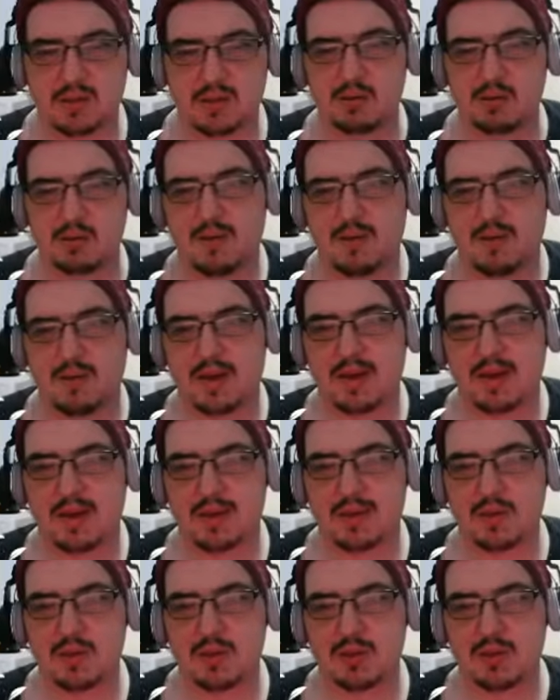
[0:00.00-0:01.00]
question,
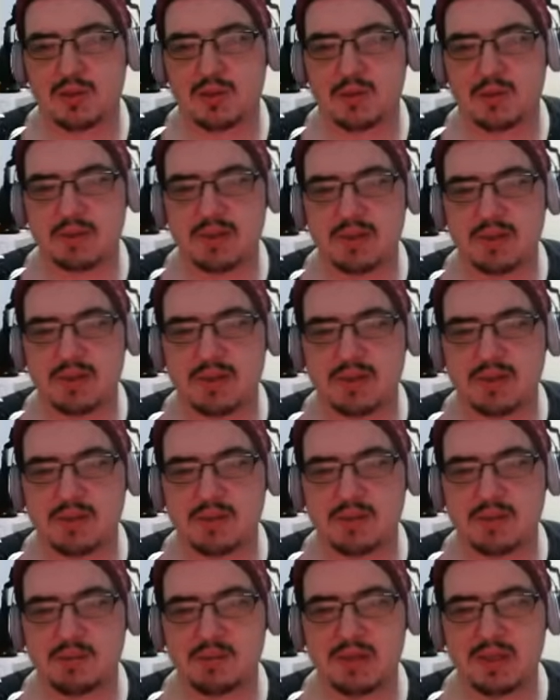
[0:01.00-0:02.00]
because it's going to be the
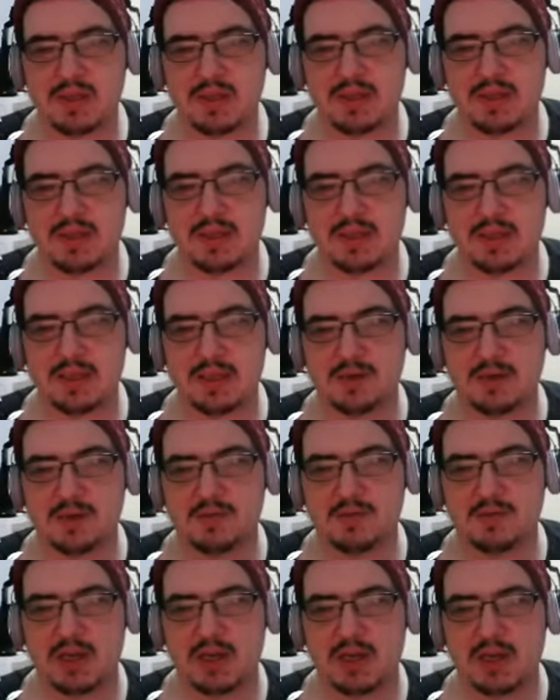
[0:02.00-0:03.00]
center of
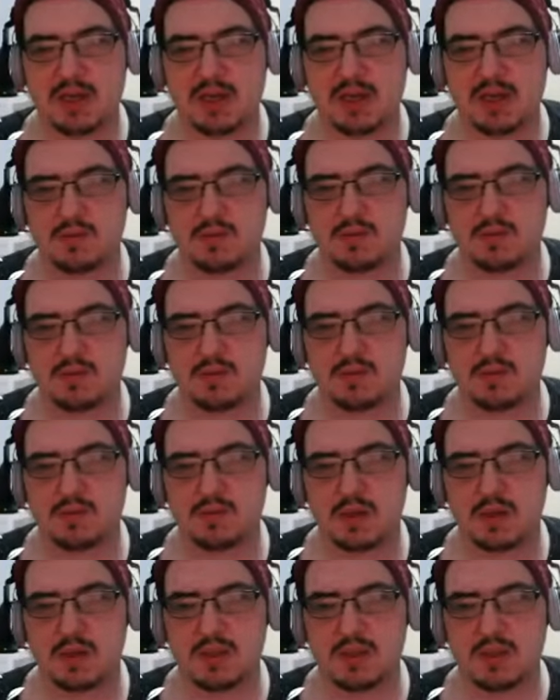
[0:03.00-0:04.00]
town,
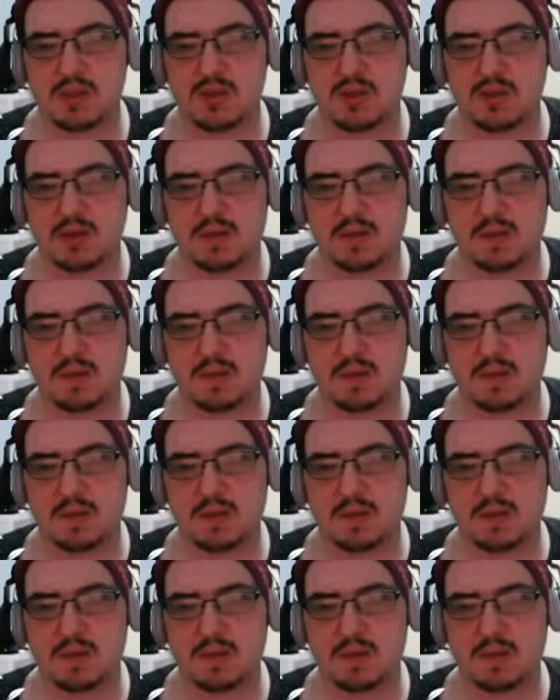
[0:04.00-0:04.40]
essentially.